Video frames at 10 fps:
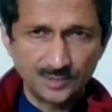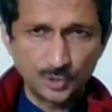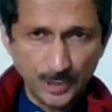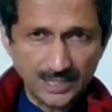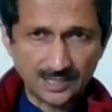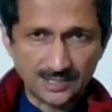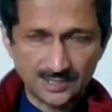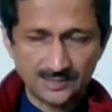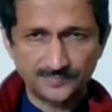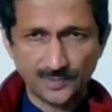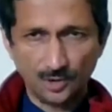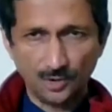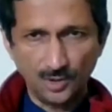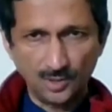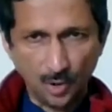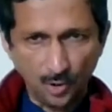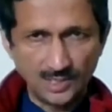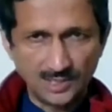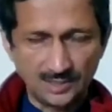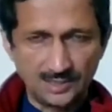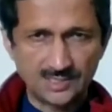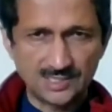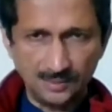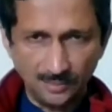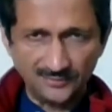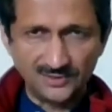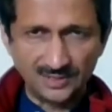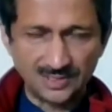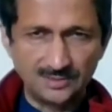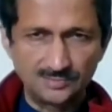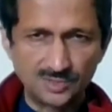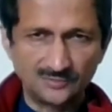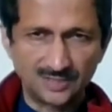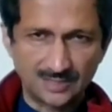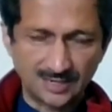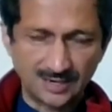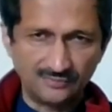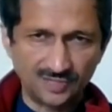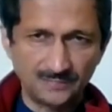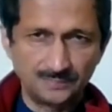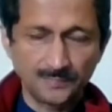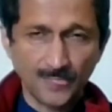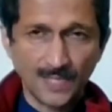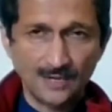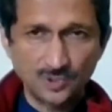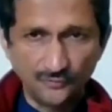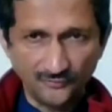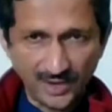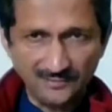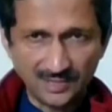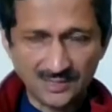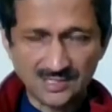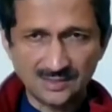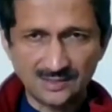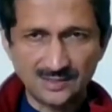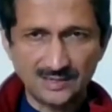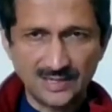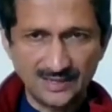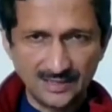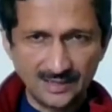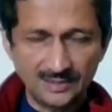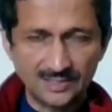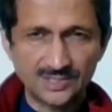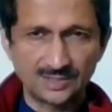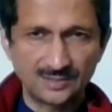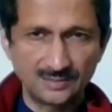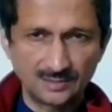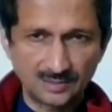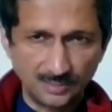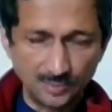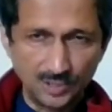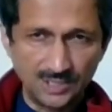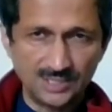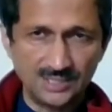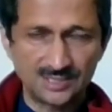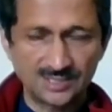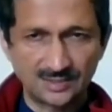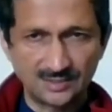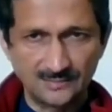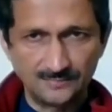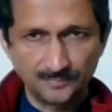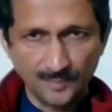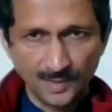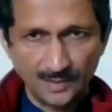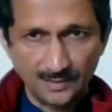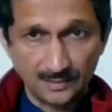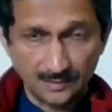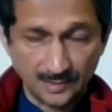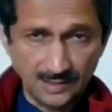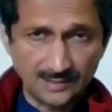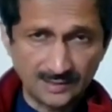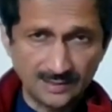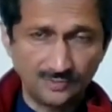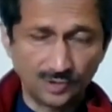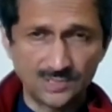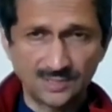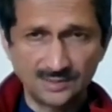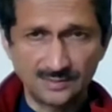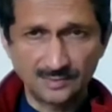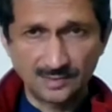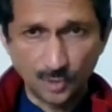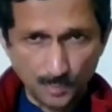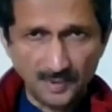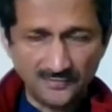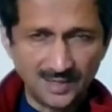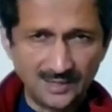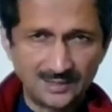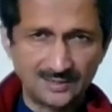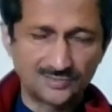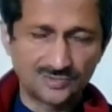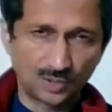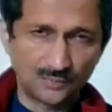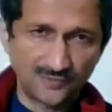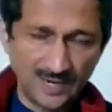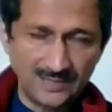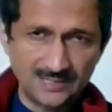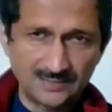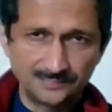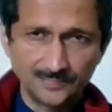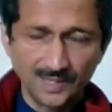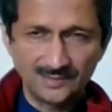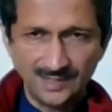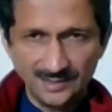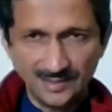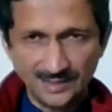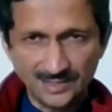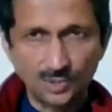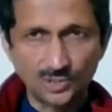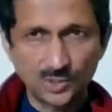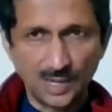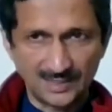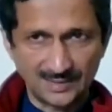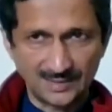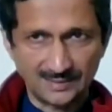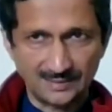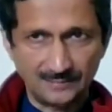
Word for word: tweaked or altered some of the terms of the draft to favor a certain area, a certain community, a certain uh, relative or a certain group of relatives or friends, then that is also unethical.